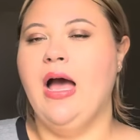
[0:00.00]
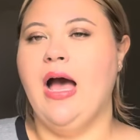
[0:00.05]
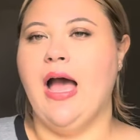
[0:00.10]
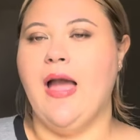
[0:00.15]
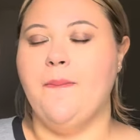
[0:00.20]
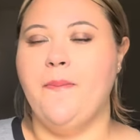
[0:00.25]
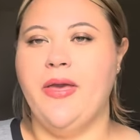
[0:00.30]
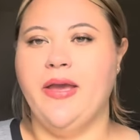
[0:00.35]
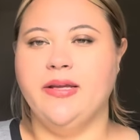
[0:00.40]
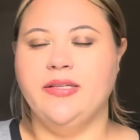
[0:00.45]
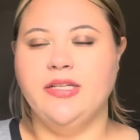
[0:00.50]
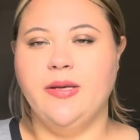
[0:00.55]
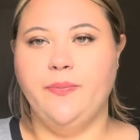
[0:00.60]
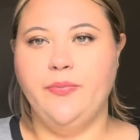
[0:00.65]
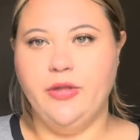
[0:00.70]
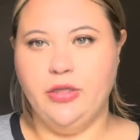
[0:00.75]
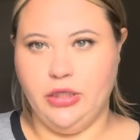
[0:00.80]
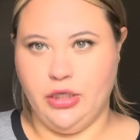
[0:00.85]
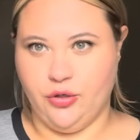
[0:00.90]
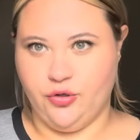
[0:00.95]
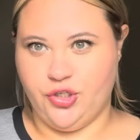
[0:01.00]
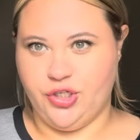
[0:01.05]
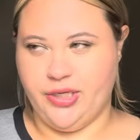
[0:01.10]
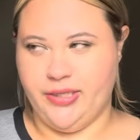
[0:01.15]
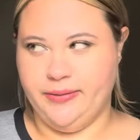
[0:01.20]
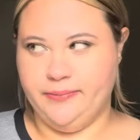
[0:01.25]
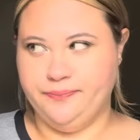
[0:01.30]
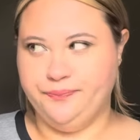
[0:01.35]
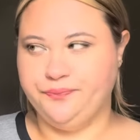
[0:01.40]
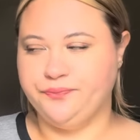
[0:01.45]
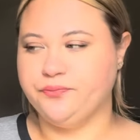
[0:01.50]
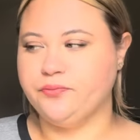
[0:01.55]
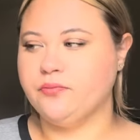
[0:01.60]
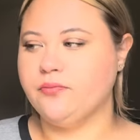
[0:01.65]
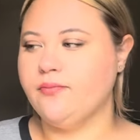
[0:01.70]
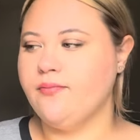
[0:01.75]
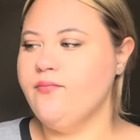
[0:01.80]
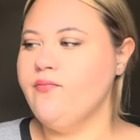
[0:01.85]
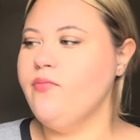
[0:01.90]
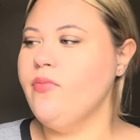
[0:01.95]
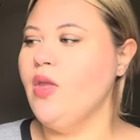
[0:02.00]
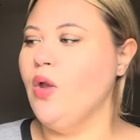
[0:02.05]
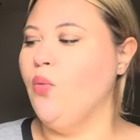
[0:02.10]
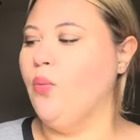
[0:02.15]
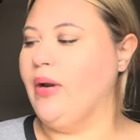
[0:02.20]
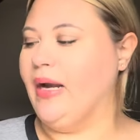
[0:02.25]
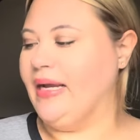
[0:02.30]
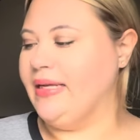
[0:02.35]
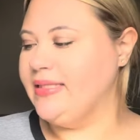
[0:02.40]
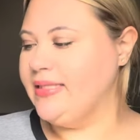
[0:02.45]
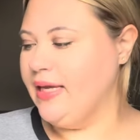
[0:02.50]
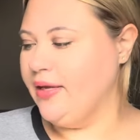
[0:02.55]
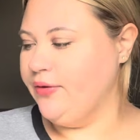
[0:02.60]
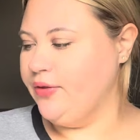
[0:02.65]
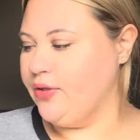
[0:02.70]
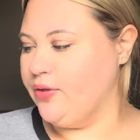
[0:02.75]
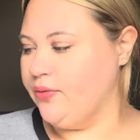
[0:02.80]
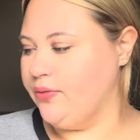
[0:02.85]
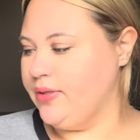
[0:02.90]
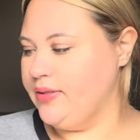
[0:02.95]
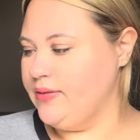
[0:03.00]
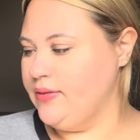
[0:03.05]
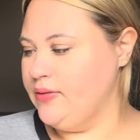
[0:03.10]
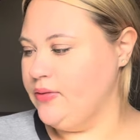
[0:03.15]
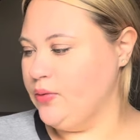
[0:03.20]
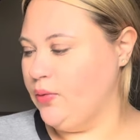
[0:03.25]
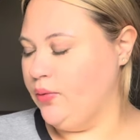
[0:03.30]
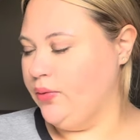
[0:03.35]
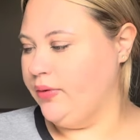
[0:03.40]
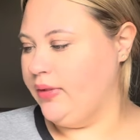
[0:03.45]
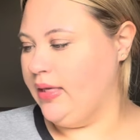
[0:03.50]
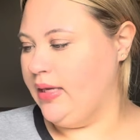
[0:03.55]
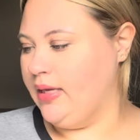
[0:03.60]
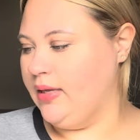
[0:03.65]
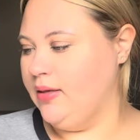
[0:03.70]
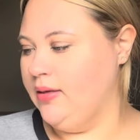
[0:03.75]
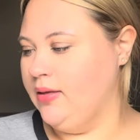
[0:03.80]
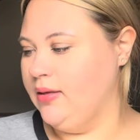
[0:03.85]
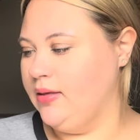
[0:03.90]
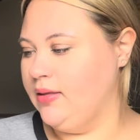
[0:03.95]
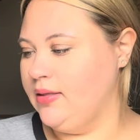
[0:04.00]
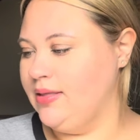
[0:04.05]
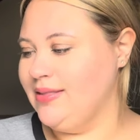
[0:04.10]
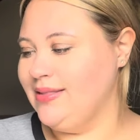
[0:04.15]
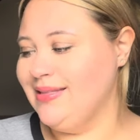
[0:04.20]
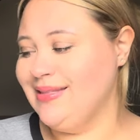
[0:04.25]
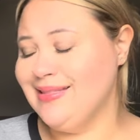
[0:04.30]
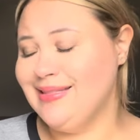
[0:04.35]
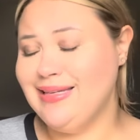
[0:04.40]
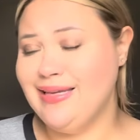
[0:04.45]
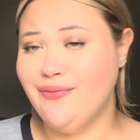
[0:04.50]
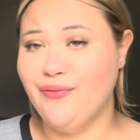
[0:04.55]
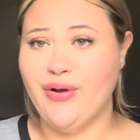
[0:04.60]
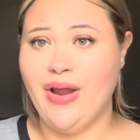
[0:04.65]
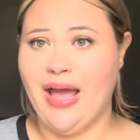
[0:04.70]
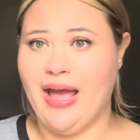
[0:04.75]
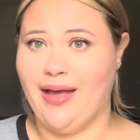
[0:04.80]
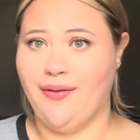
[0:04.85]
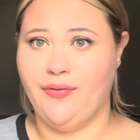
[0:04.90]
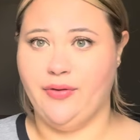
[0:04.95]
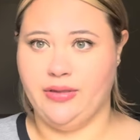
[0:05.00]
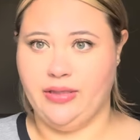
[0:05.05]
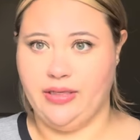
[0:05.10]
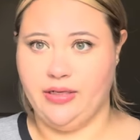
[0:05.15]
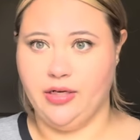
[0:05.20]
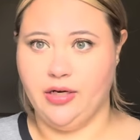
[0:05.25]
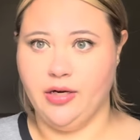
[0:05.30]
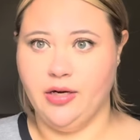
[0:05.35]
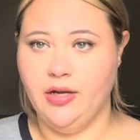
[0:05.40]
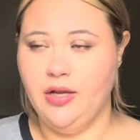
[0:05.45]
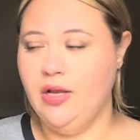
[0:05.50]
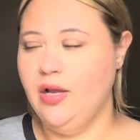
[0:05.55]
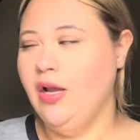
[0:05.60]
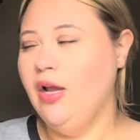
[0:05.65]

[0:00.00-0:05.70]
I picked up the lotion when I tell you, this is only, this isn't even half a liter.